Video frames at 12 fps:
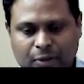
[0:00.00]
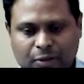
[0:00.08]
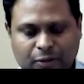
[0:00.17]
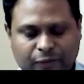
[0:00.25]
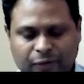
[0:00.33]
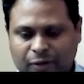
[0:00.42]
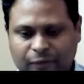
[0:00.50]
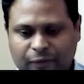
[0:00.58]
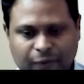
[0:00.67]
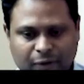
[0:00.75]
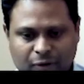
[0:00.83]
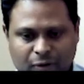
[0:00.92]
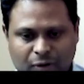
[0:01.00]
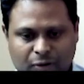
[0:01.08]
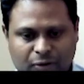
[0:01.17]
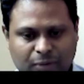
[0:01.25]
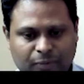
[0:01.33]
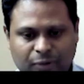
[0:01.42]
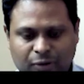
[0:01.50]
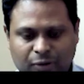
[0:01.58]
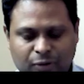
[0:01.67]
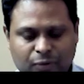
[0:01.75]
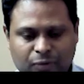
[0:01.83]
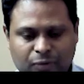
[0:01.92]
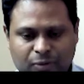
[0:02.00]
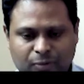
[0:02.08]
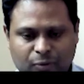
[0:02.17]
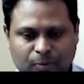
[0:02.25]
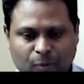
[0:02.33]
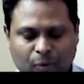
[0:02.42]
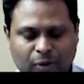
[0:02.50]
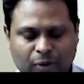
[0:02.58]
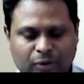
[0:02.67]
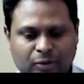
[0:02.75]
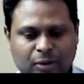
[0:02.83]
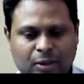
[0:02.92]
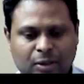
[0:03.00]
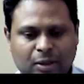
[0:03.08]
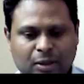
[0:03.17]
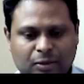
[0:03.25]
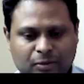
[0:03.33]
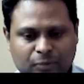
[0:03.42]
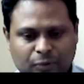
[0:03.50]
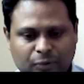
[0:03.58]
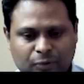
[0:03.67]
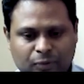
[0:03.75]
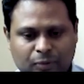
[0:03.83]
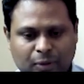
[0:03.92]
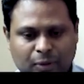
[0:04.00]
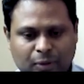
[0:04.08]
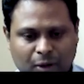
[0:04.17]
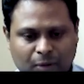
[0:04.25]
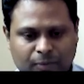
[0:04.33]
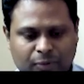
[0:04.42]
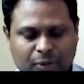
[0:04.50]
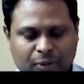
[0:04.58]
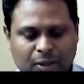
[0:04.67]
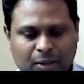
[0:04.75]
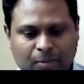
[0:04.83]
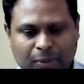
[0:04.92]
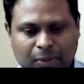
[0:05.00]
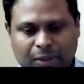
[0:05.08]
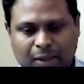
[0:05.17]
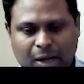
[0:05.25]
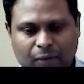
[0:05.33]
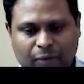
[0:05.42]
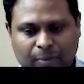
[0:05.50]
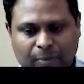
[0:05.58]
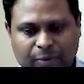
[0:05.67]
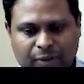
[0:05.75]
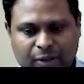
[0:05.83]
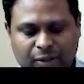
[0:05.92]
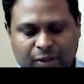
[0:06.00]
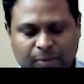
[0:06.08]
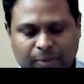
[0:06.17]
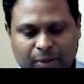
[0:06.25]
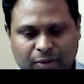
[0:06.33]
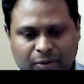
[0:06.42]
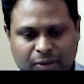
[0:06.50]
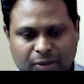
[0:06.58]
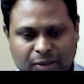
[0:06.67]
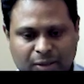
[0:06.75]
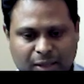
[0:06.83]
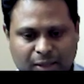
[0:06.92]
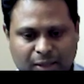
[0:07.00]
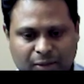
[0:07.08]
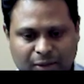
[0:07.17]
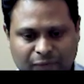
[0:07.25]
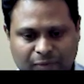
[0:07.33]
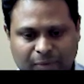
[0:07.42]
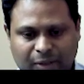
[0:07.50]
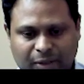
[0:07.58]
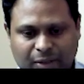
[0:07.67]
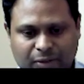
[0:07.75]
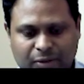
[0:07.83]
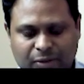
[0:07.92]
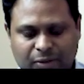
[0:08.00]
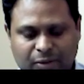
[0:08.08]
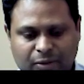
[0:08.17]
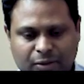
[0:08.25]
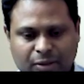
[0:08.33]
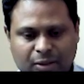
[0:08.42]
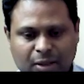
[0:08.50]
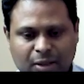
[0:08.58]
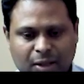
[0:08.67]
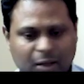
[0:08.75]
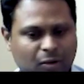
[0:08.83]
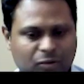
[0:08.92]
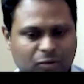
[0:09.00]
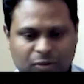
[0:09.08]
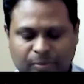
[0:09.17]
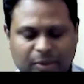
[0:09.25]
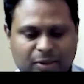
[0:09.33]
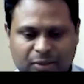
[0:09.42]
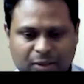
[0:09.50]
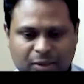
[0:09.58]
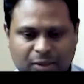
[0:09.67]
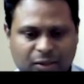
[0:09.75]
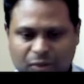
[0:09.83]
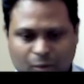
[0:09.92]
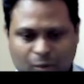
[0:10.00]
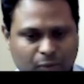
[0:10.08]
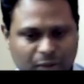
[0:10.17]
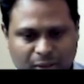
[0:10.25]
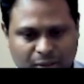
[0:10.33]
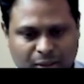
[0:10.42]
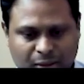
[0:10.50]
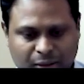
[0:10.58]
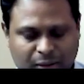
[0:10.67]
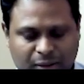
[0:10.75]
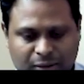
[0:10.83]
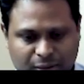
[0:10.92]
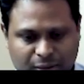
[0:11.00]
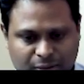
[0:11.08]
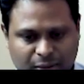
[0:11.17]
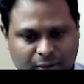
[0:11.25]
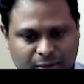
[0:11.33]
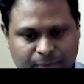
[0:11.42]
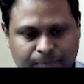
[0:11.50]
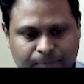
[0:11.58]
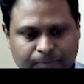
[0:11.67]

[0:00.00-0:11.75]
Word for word: So if you configure something new, some new points, some new alarms, but they're not represented in the PLC, then you have some inconsistency. And also the PLC doesn't know that these other things exist.